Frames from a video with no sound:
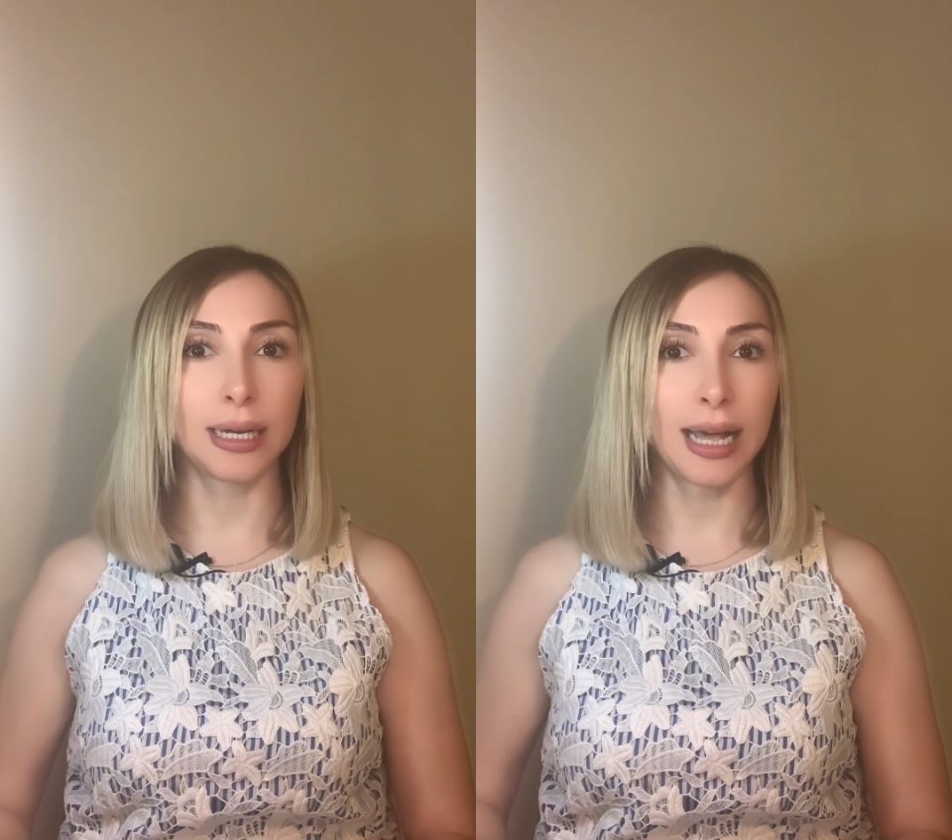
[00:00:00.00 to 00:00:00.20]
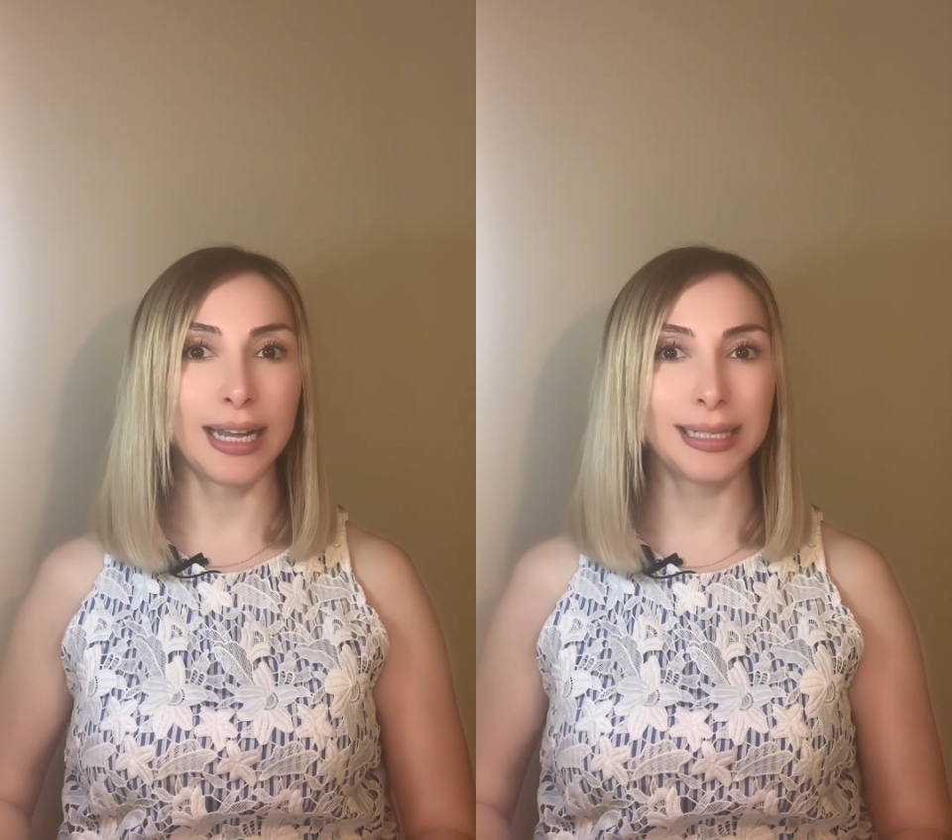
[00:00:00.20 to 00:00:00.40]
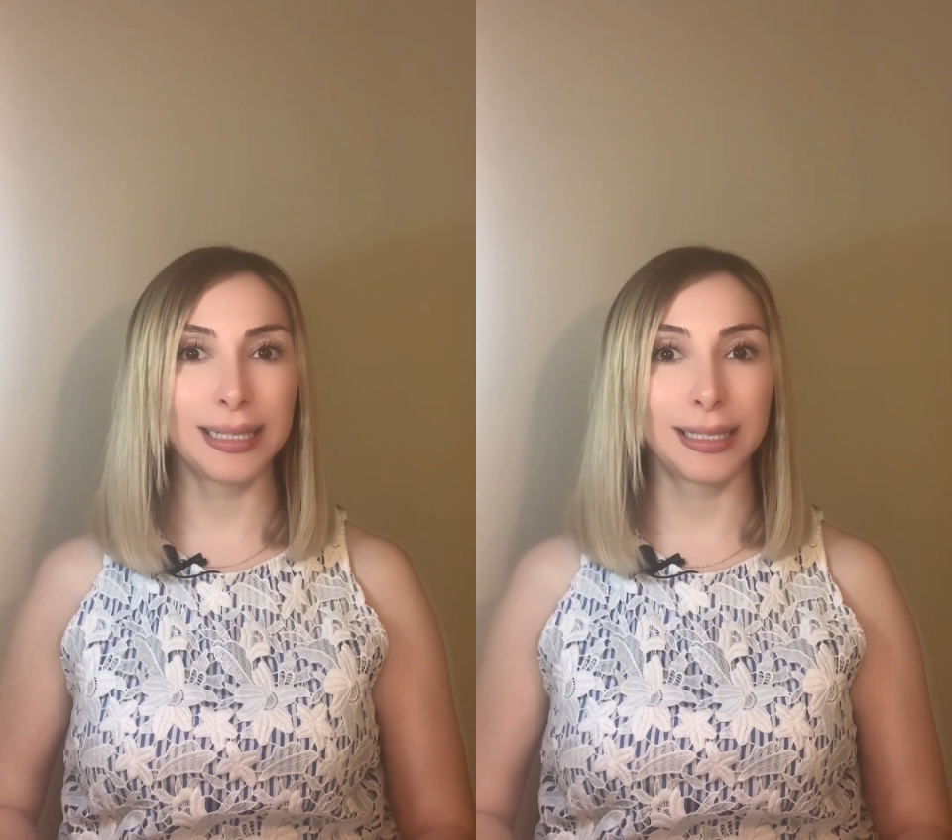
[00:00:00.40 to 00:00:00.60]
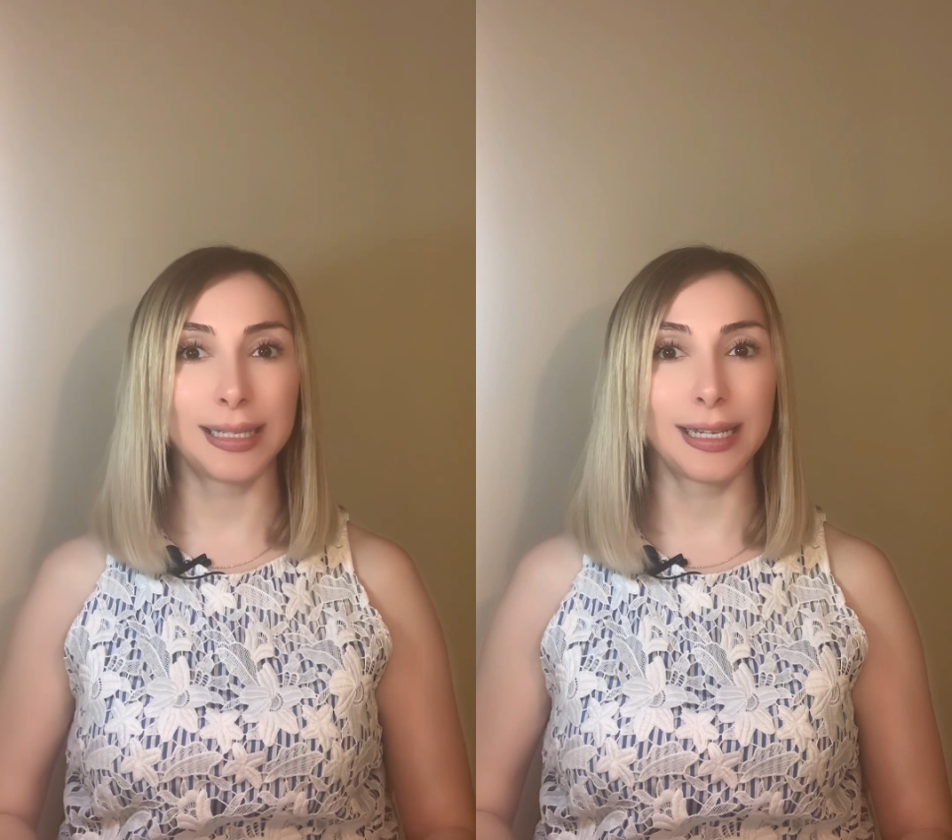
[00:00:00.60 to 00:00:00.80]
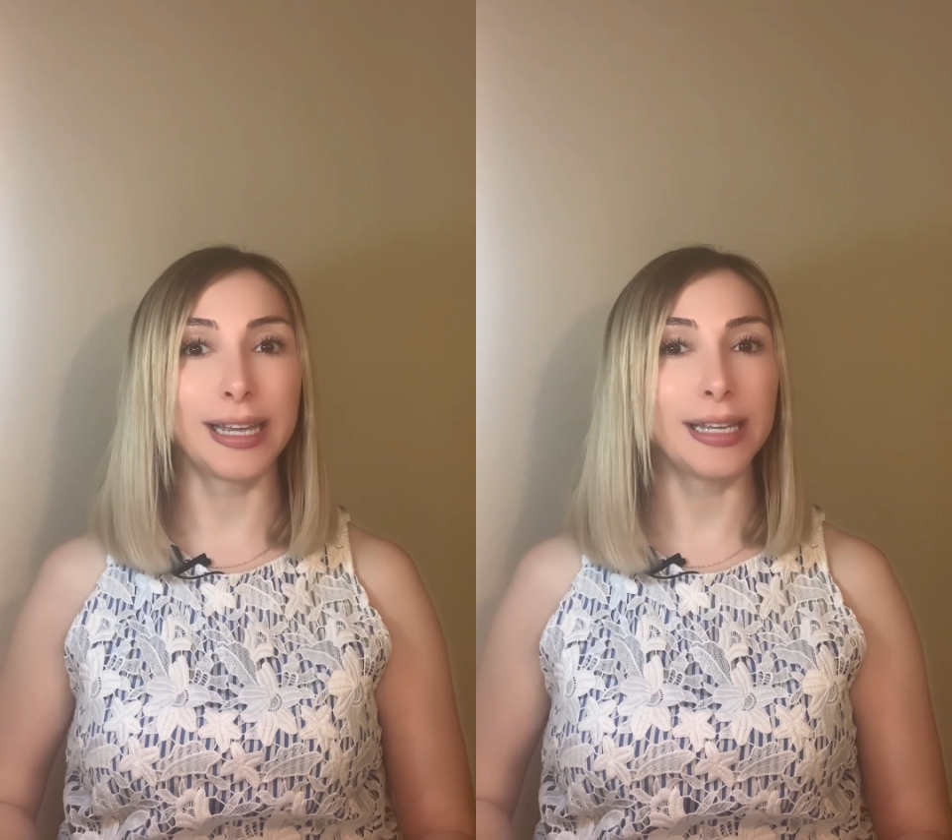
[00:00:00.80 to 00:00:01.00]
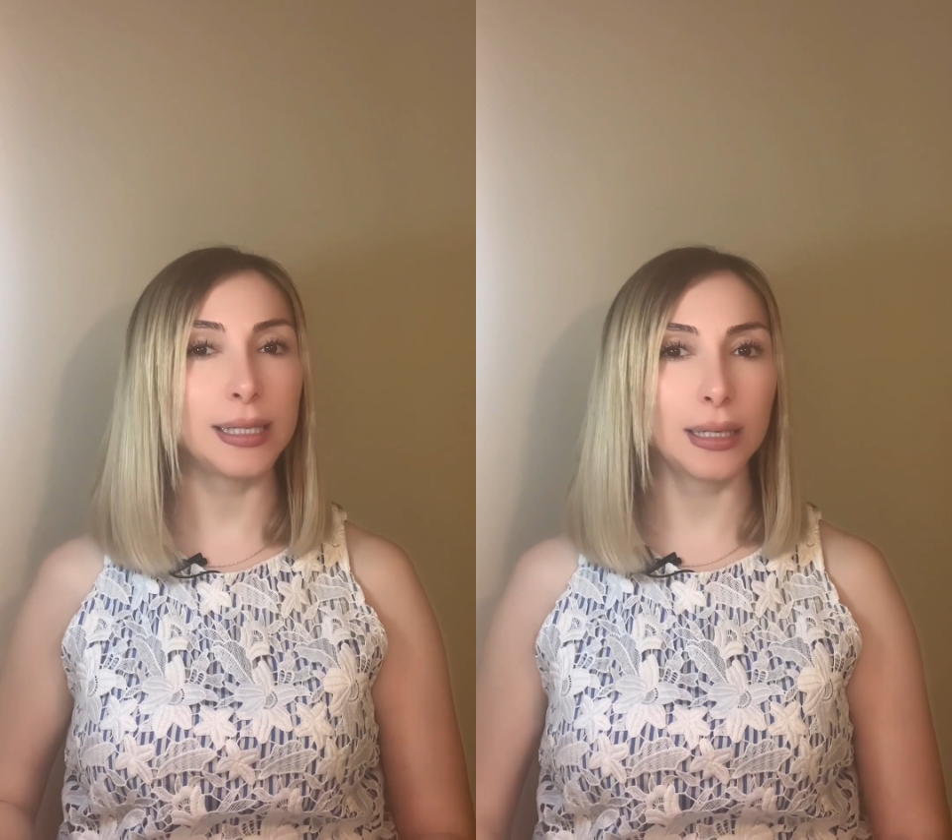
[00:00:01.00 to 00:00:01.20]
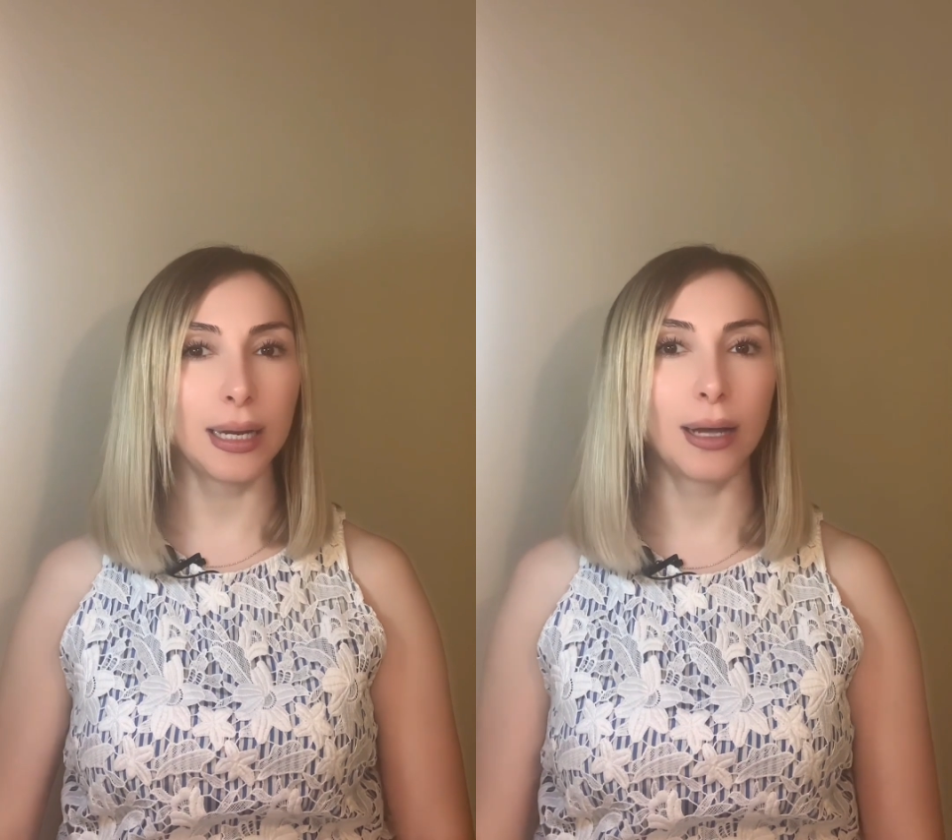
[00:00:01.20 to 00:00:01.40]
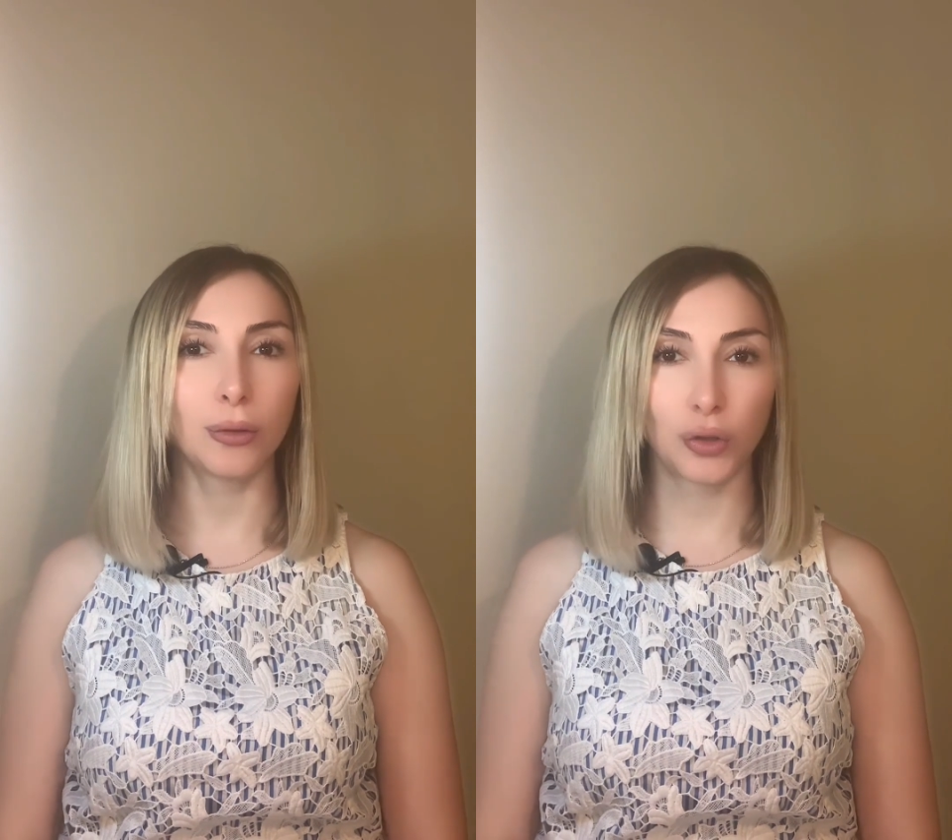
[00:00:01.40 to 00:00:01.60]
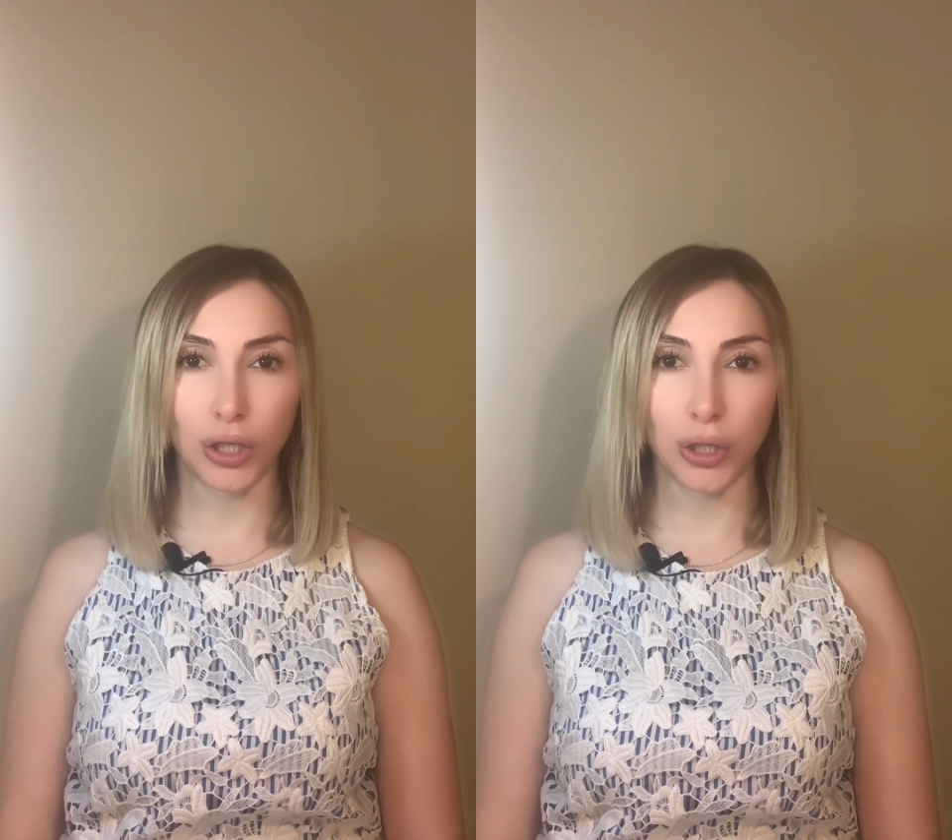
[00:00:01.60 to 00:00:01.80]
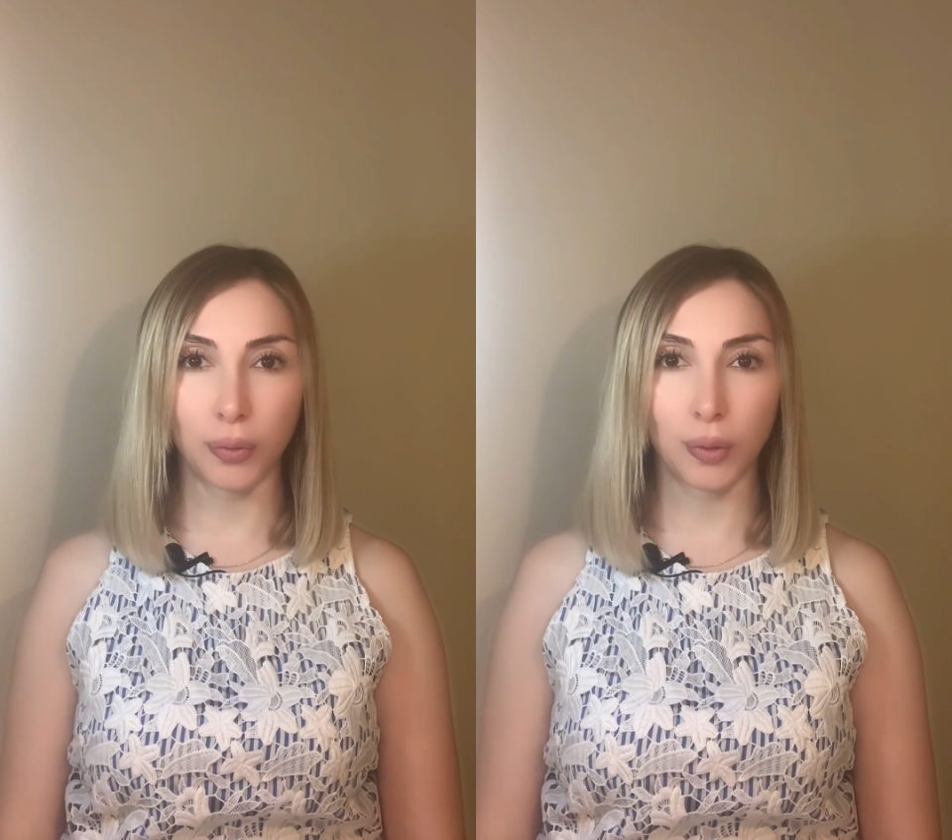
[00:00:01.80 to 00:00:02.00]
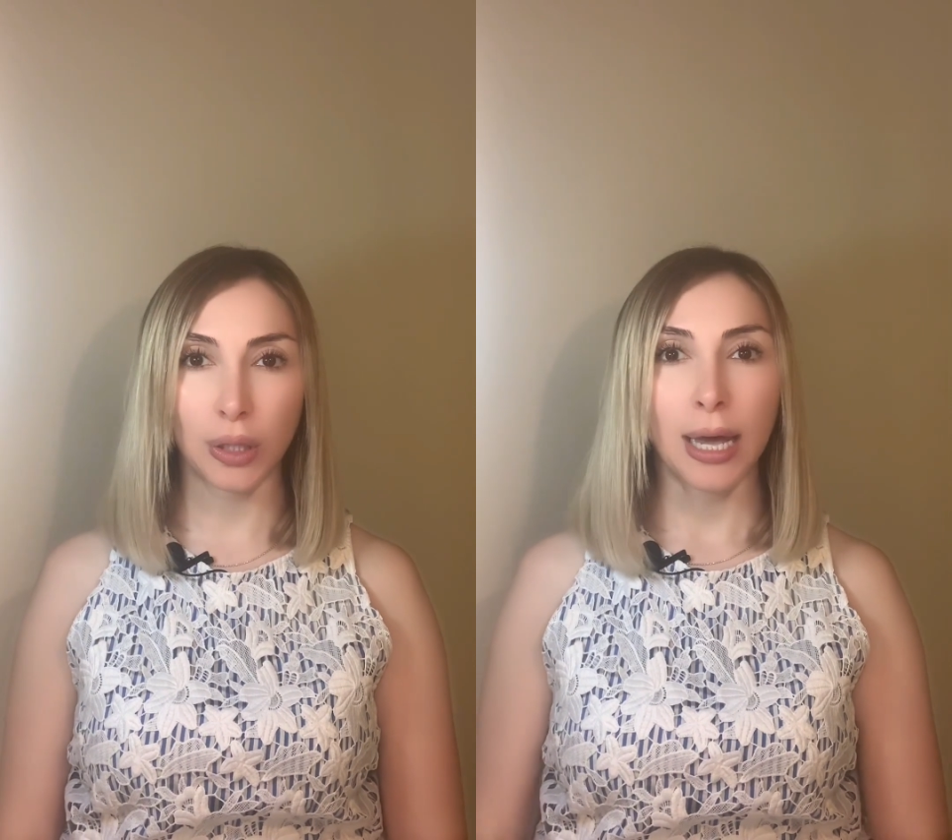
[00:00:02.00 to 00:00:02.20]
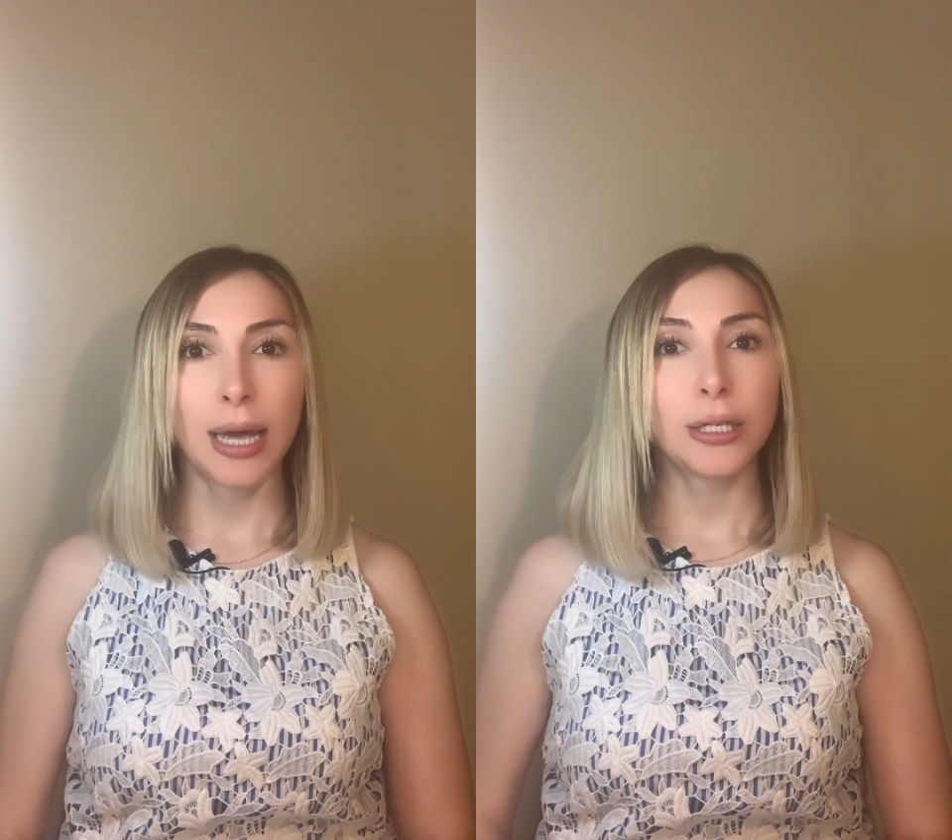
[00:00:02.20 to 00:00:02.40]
licensee is allowed to use